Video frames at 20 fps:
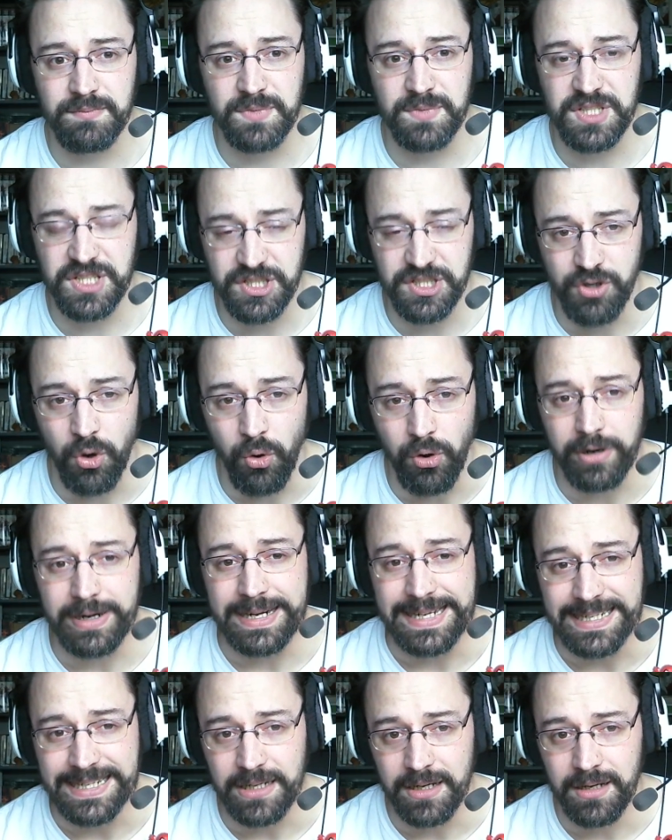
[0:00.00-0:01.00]

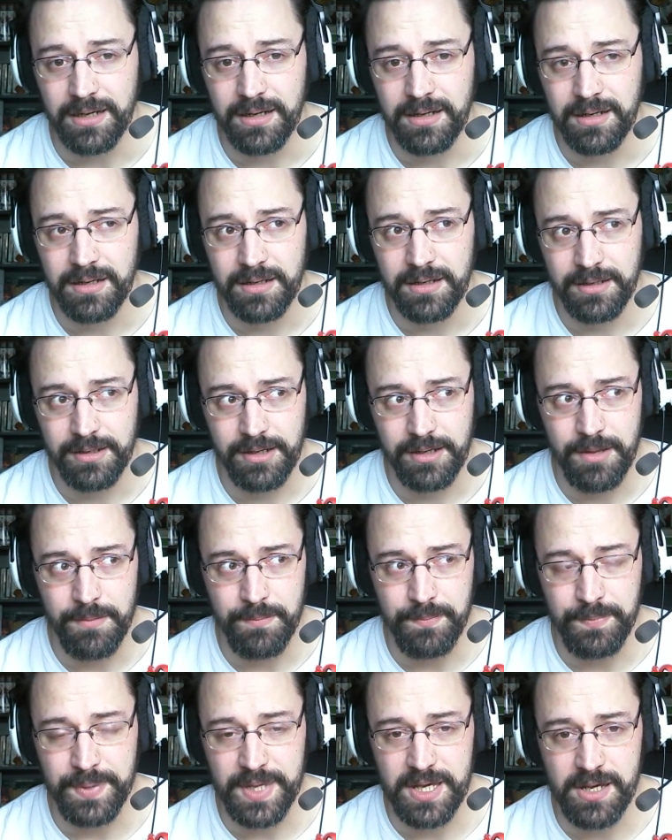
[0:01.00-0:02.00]
story
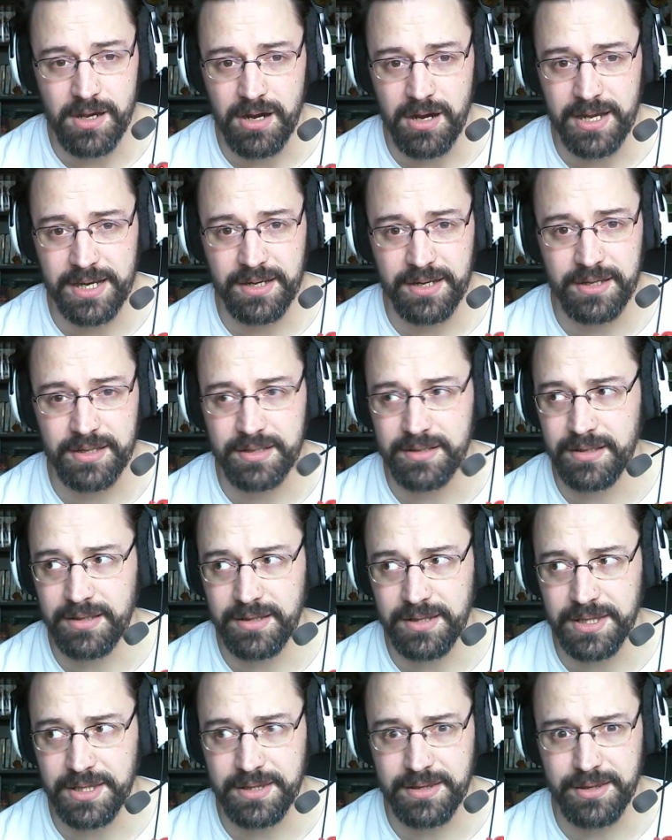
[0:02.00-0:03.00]
beyond
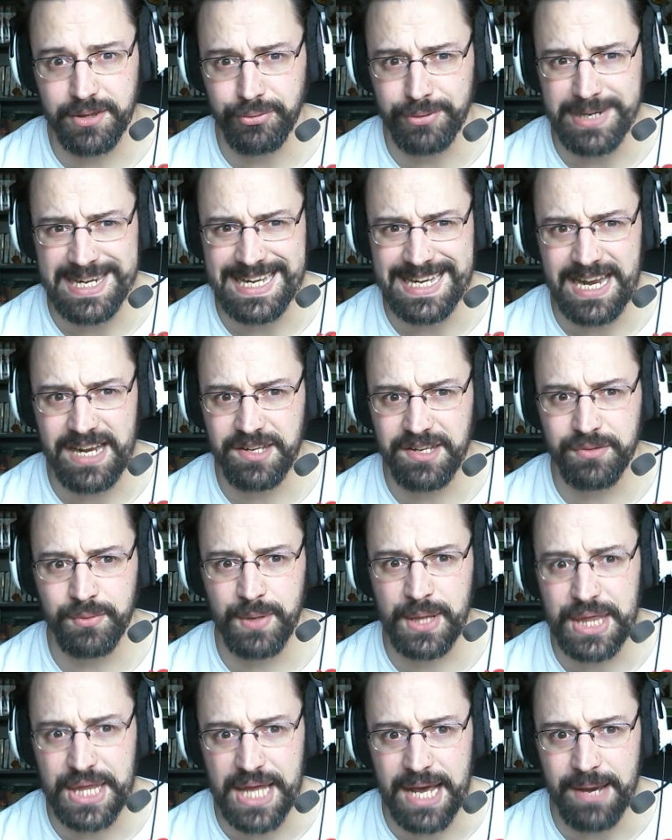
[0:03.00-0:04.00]
3 dates
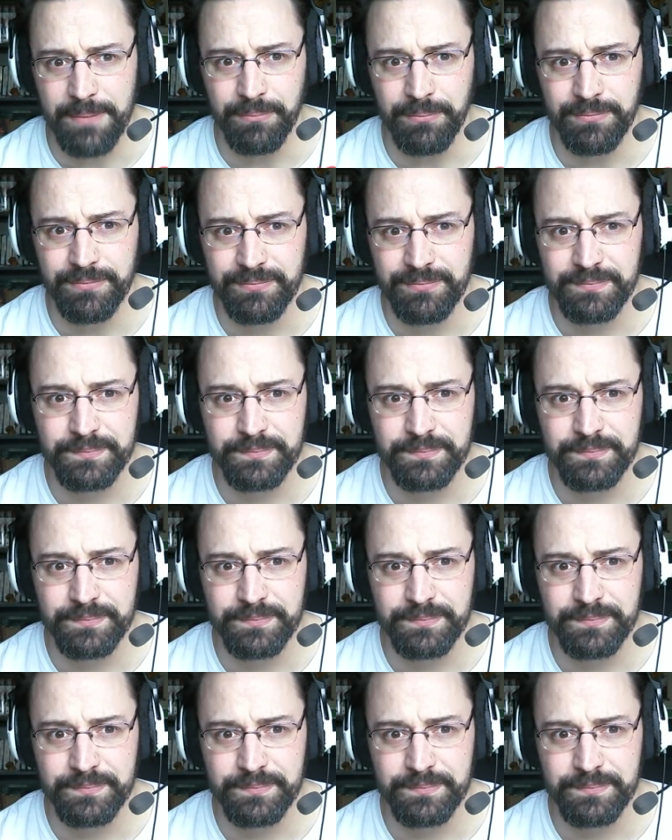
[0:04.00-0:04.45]
with them.